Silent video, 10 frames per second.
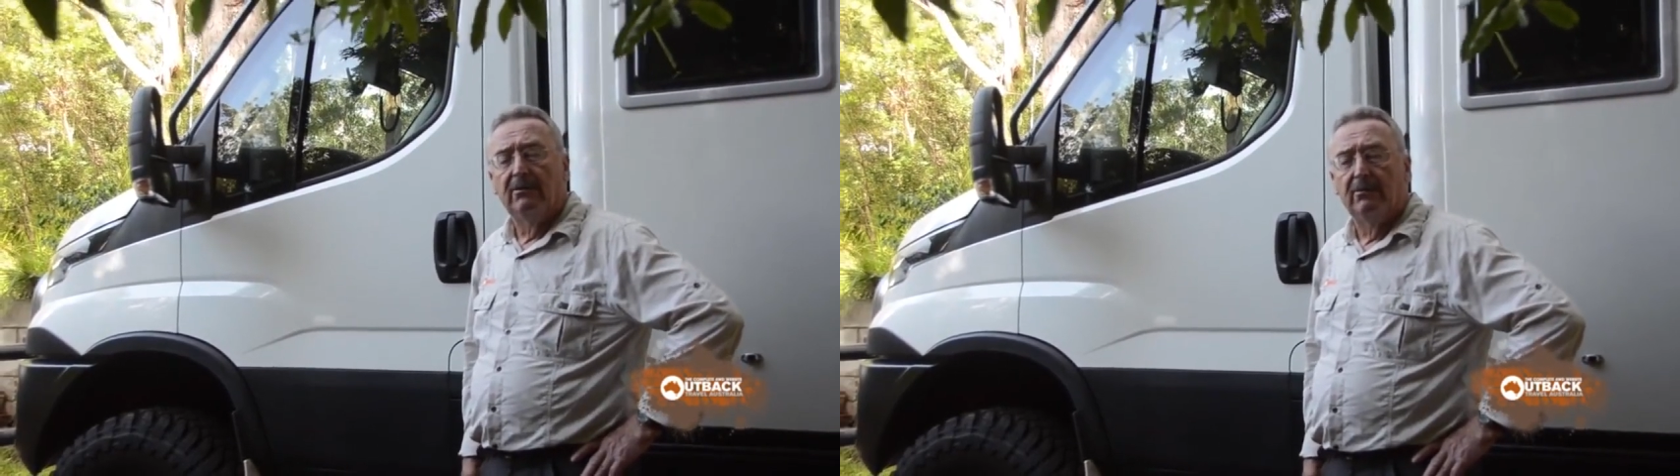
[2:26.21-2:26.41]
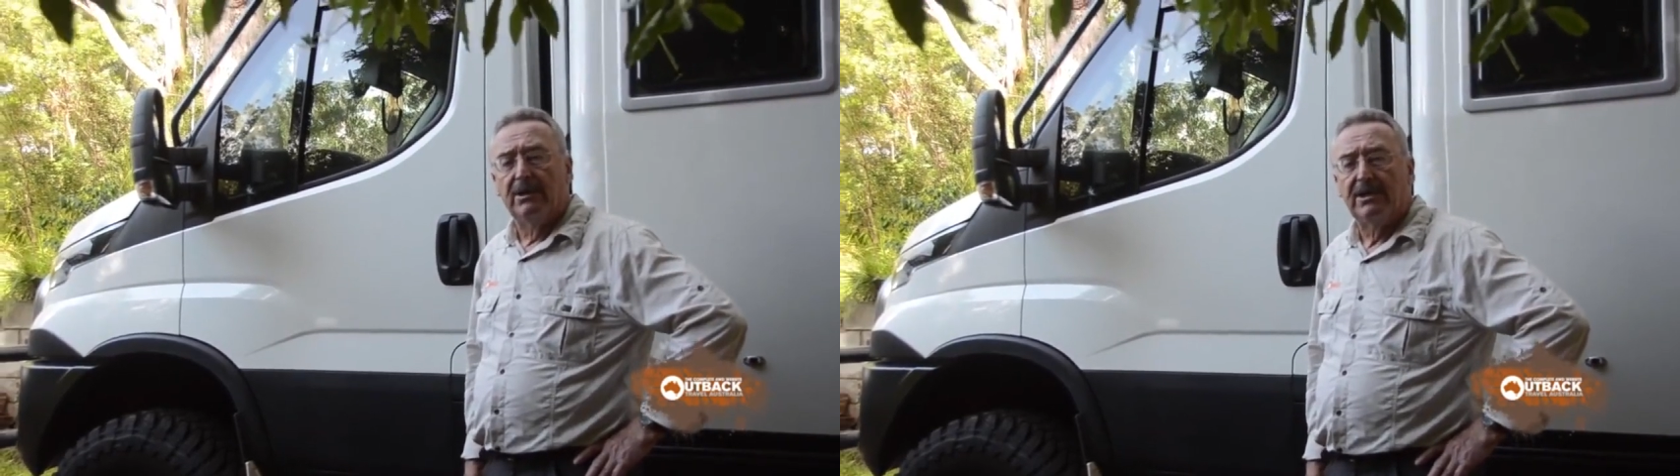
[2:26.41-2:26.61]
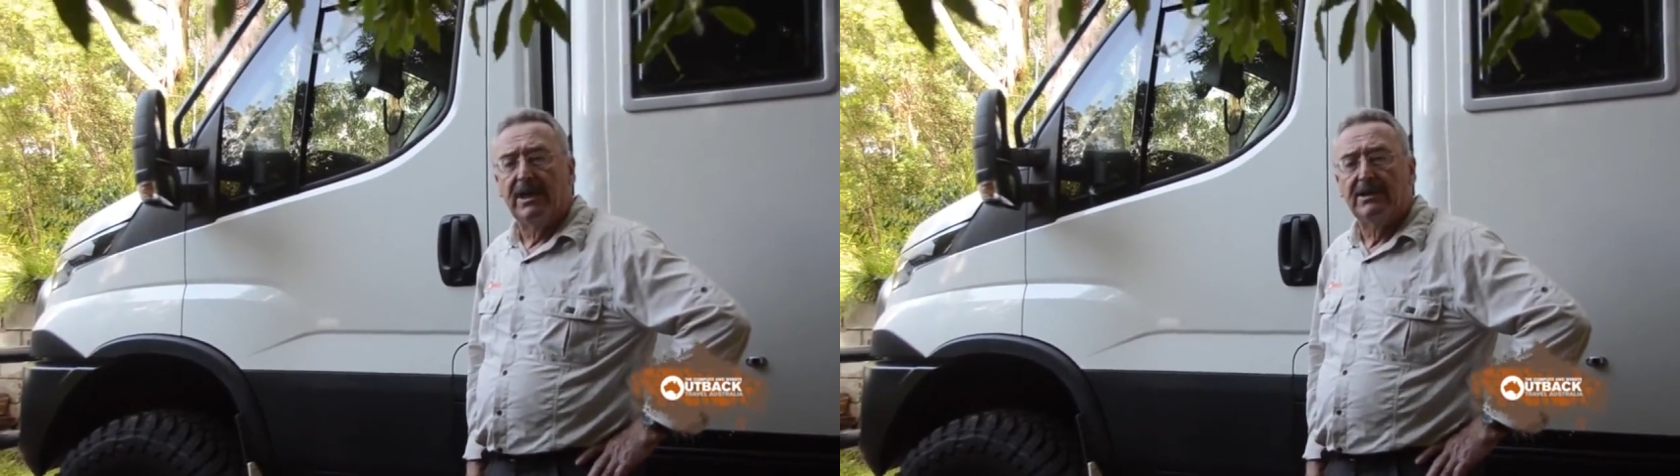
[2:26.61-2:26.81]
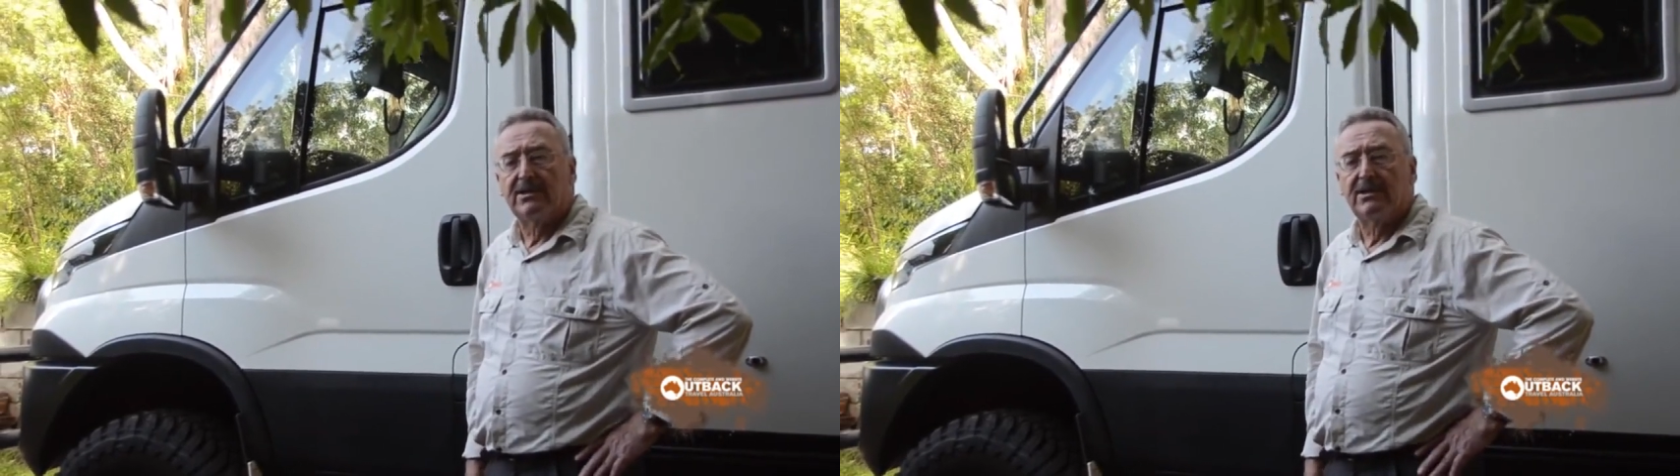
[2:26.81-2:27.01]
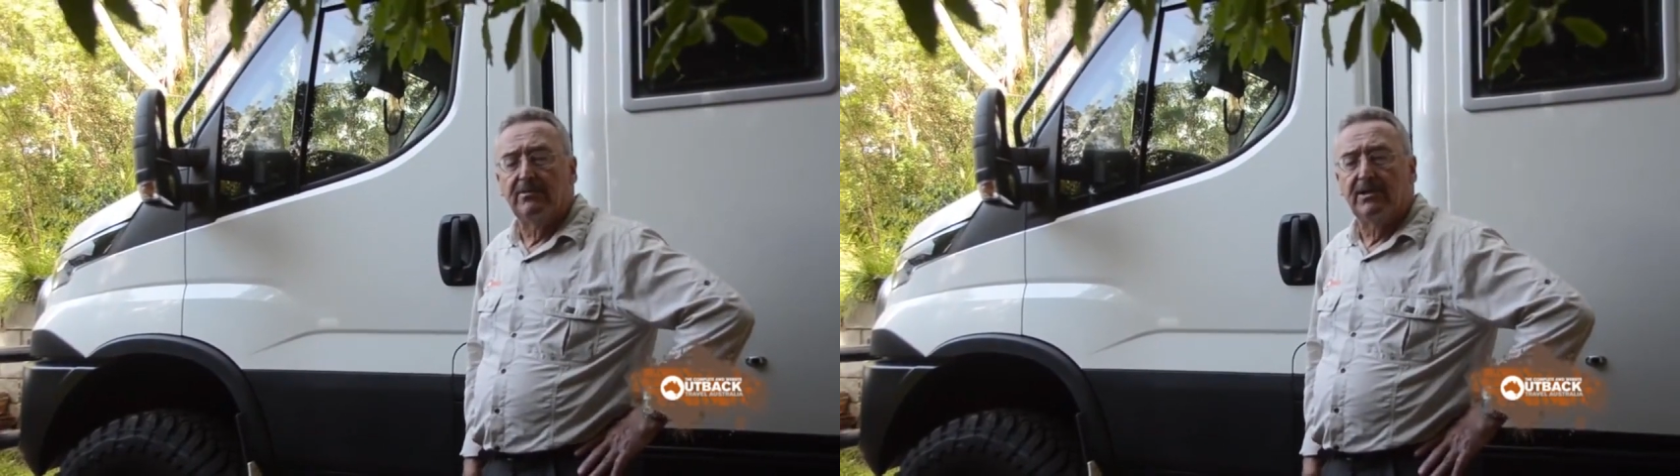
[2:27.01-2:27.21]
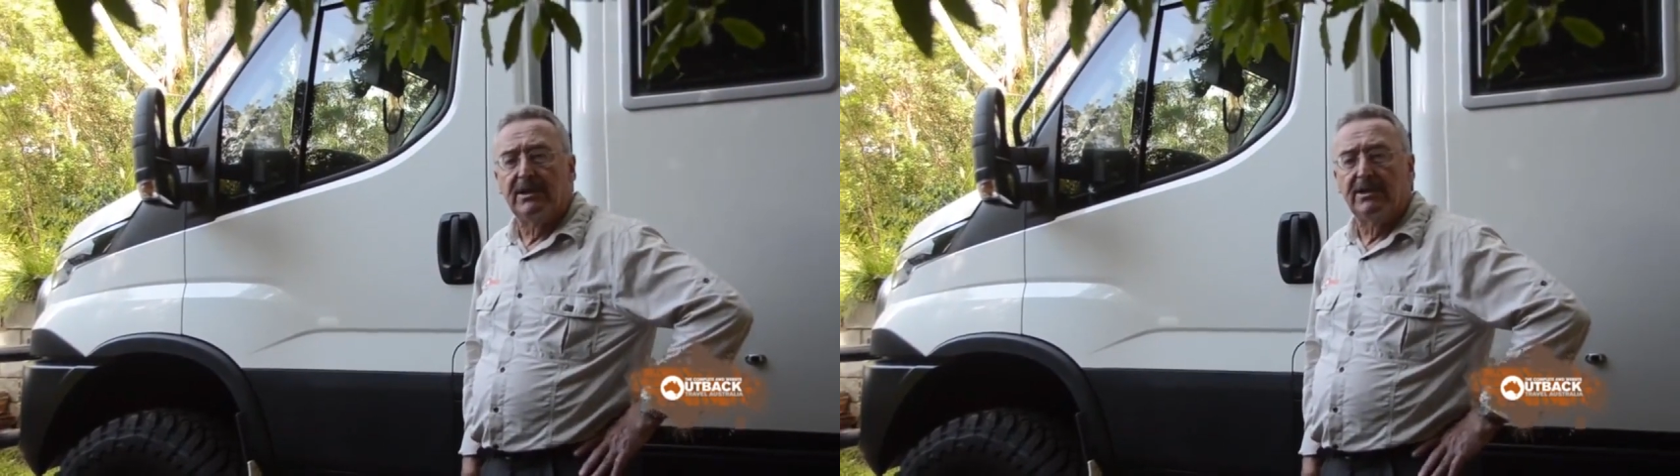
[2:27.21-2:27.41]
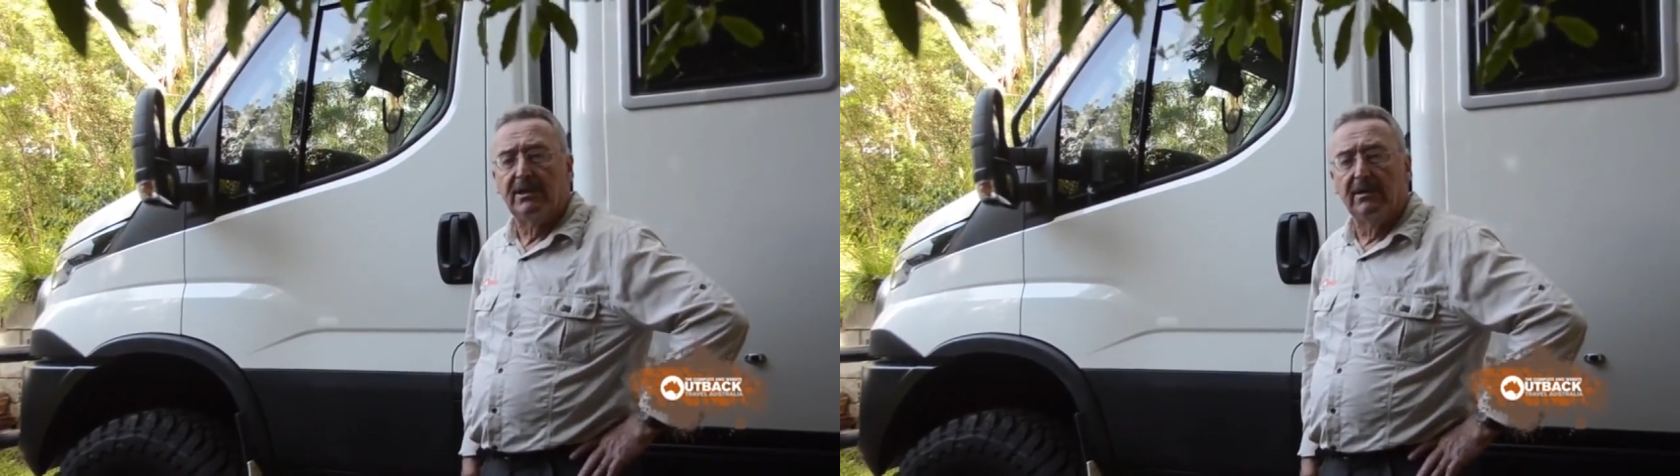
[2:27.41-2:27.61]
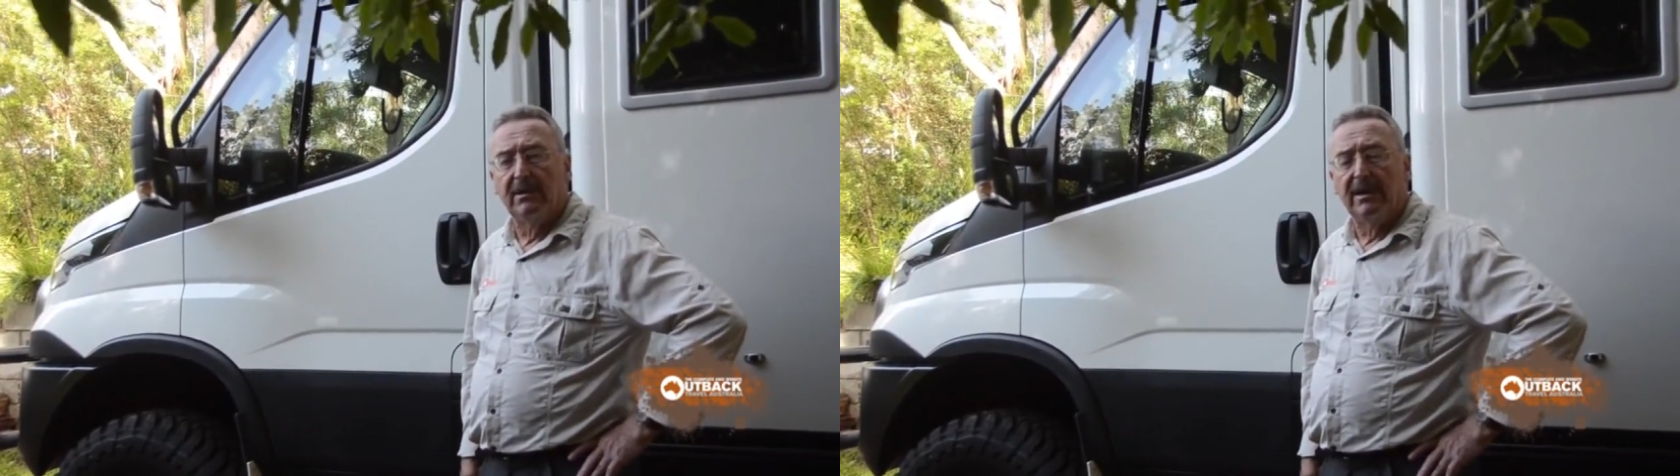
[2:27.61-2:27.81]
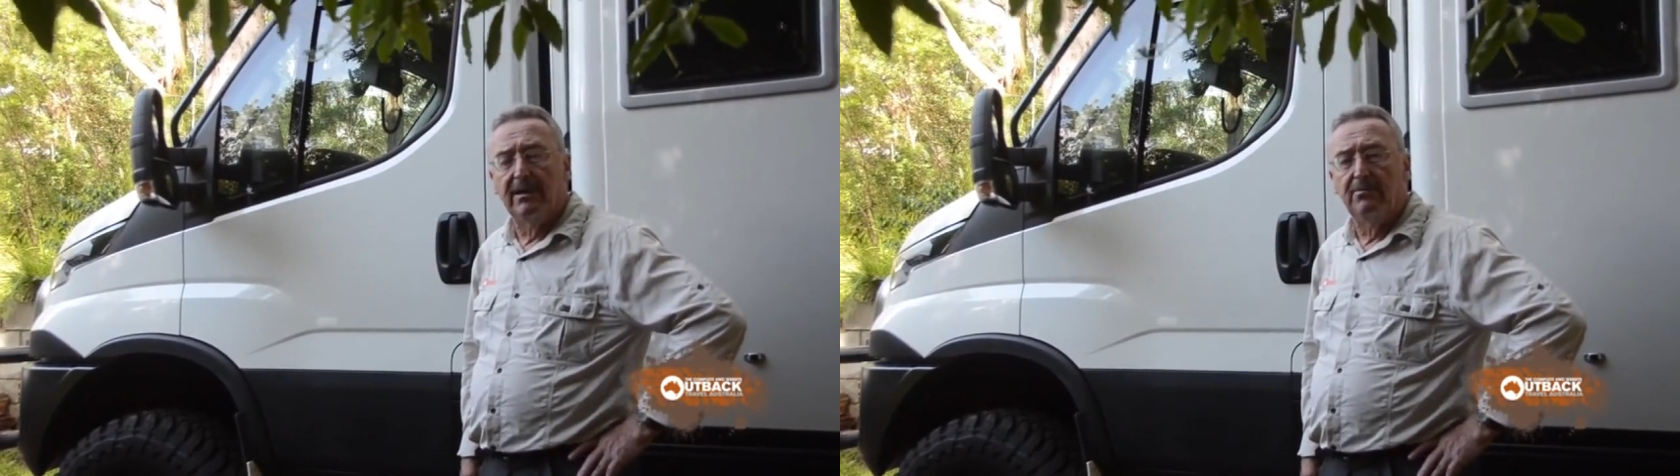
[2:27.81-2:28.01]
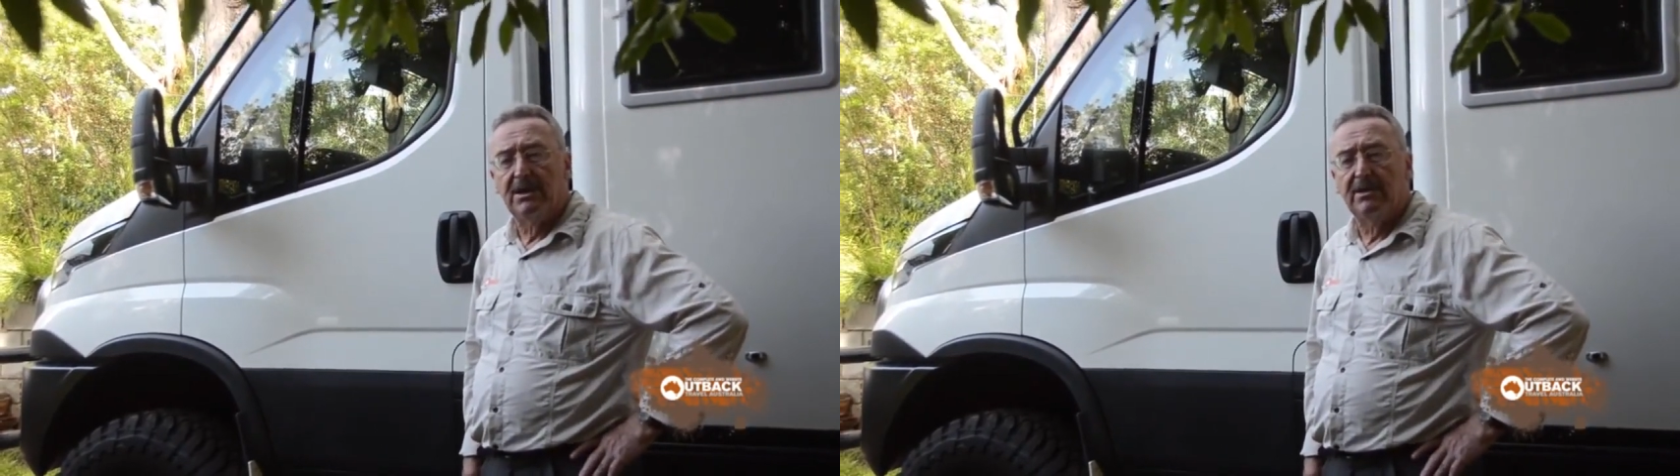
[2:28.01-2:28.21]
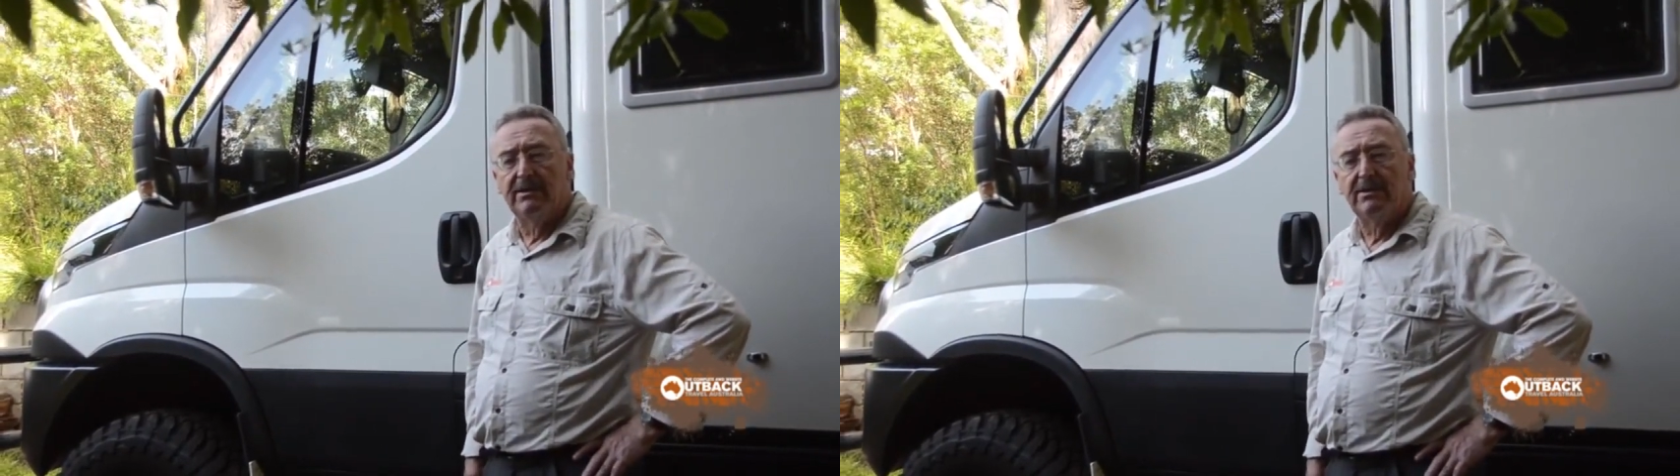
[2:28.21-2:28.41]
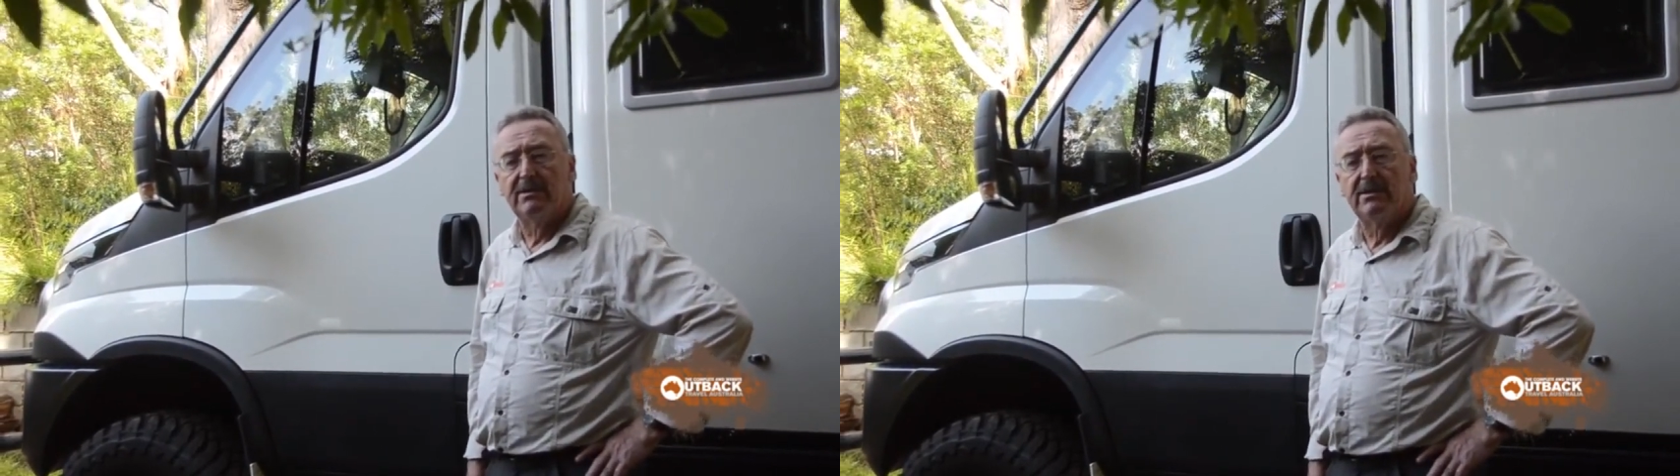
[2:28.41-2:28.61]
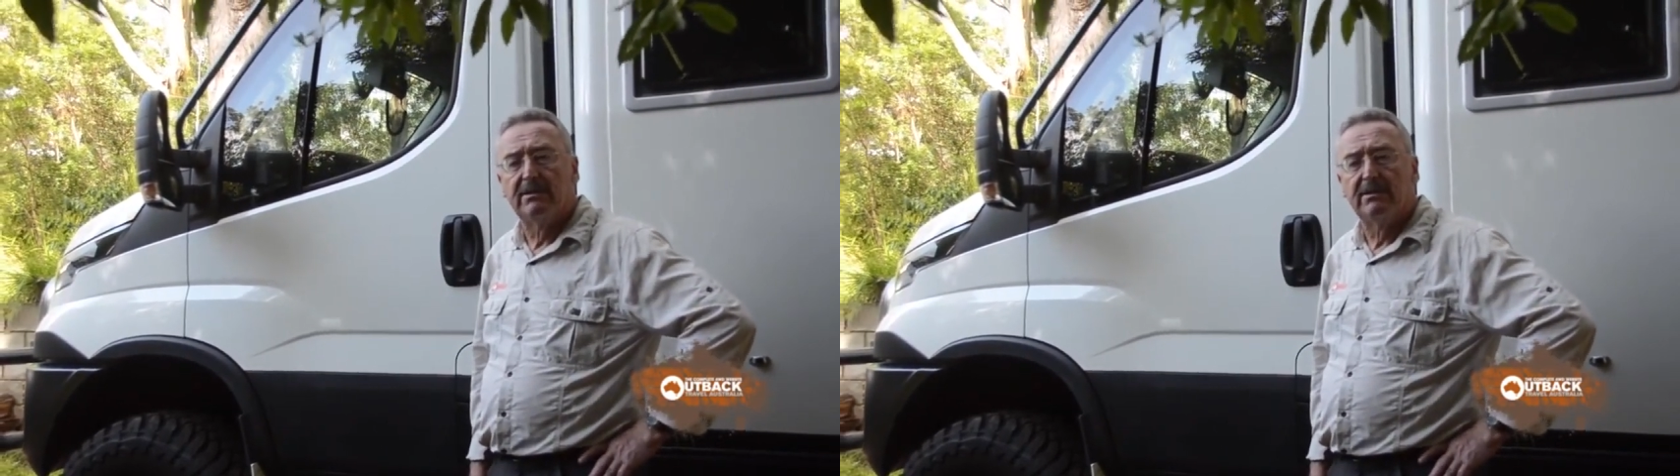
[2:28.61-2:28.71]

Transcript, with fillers: which has some additional emissions